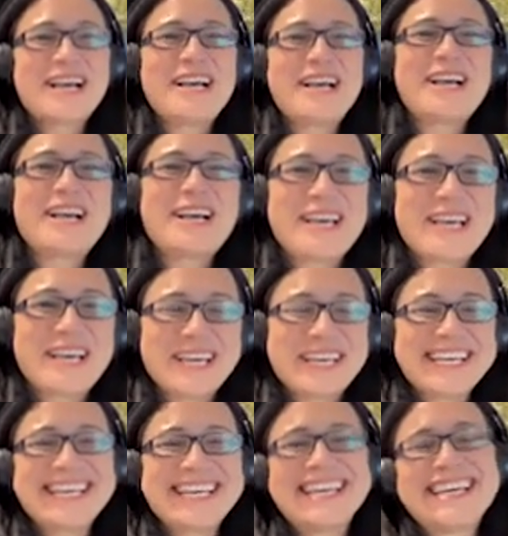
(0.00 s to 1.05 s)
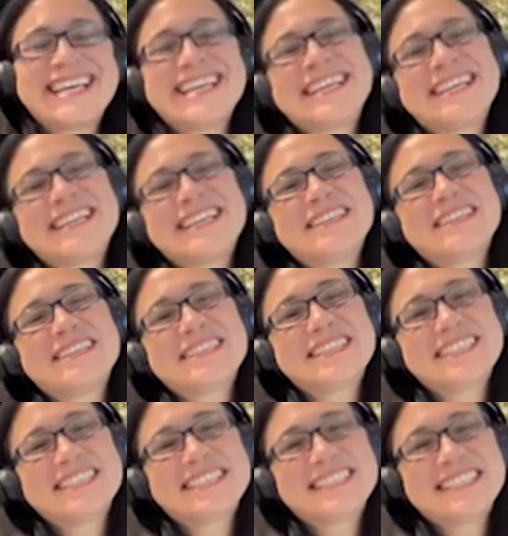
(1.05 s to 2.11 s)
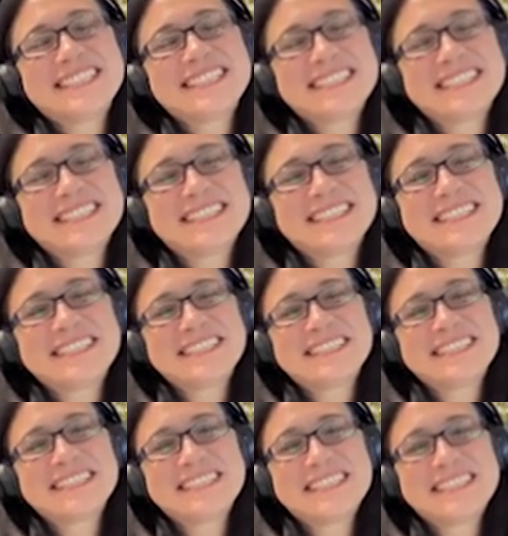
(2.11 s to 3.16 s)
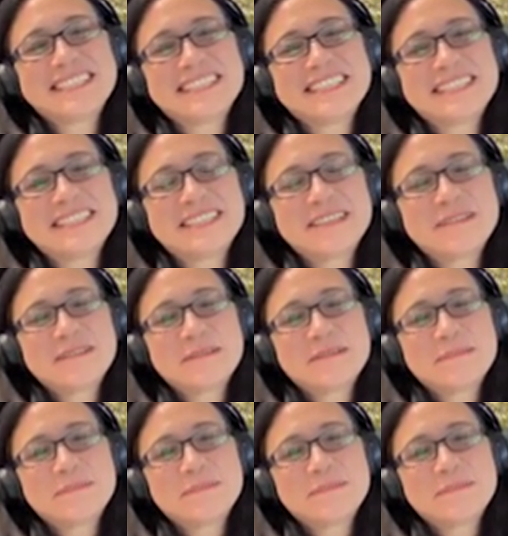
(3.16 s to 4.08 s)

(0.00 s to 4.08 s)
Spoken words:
No words are spoken by the person on screen.